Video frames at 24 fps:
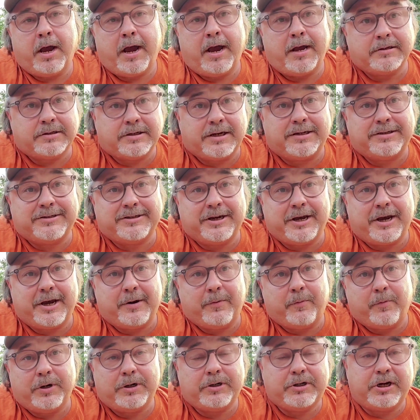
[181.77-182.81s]
as I said,
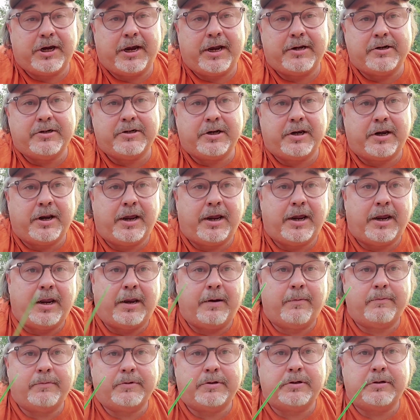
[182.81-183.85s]
we changed the
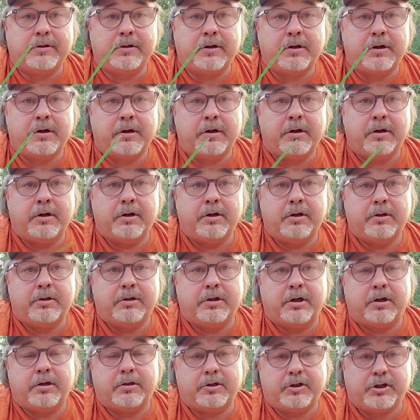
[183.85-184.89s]
names
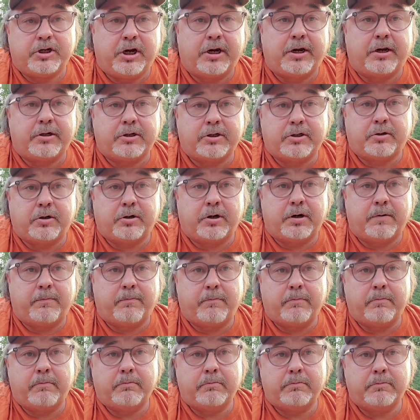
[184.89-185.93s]
to chicken strip,
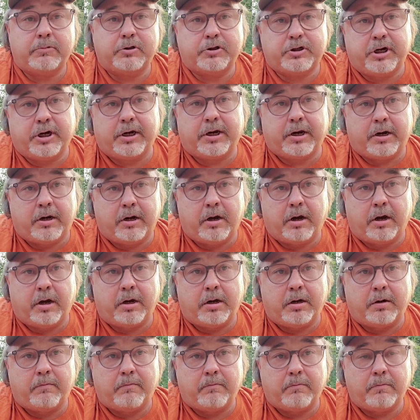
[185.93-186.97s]
chicken
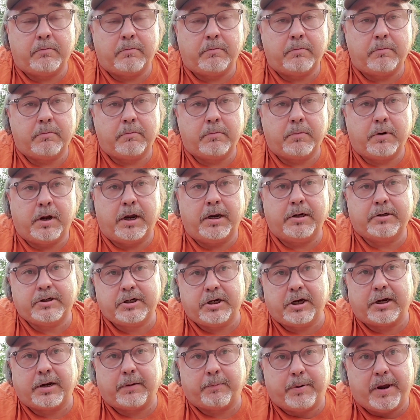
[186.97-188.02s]
nugget, and
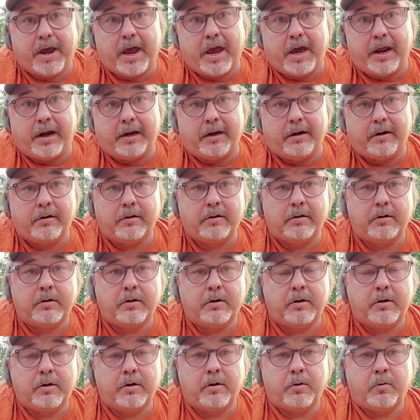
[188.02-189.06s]
chicken patty.
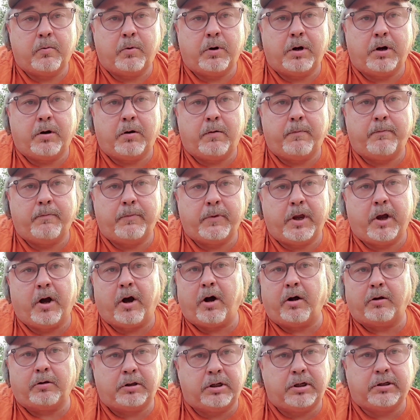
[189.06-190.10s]
Well, they
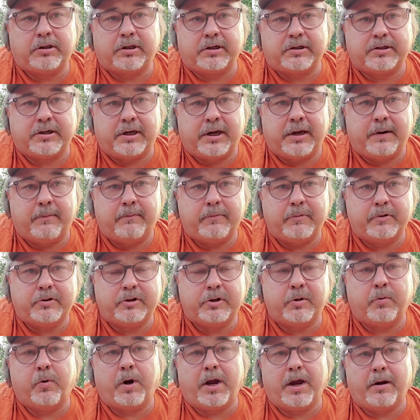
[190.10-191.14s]
all look the same,
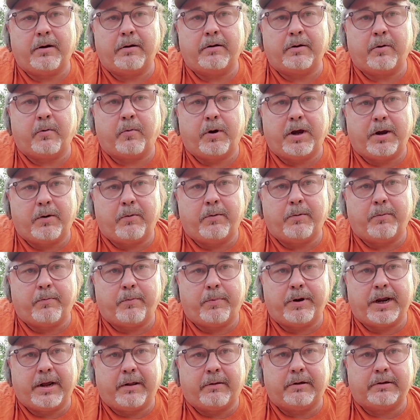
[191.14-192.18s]
so the way we'll
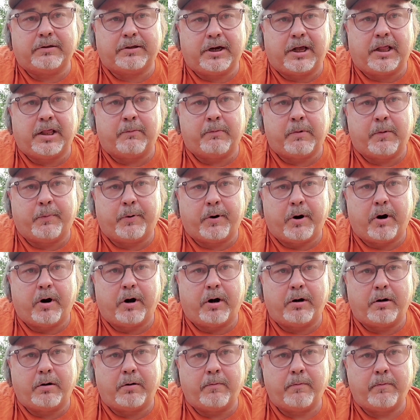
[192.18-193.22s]
be able to tell them
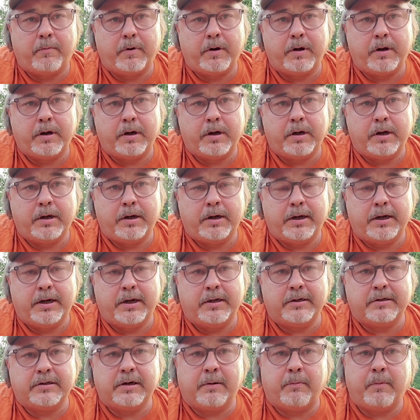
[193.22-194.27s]
apart
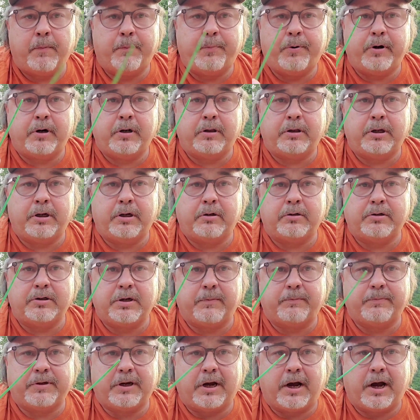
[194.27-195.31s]
is I'm gonna put a little
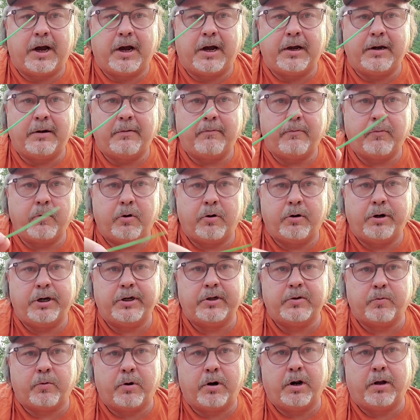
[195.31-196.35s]
zip tie on
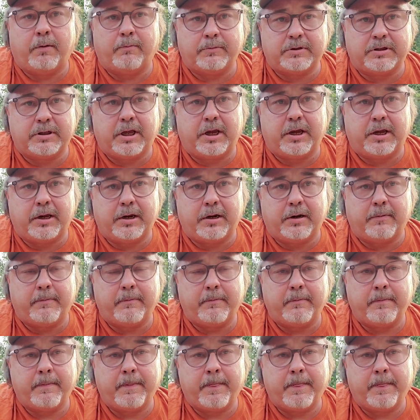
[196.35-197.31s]
each one of them's leg,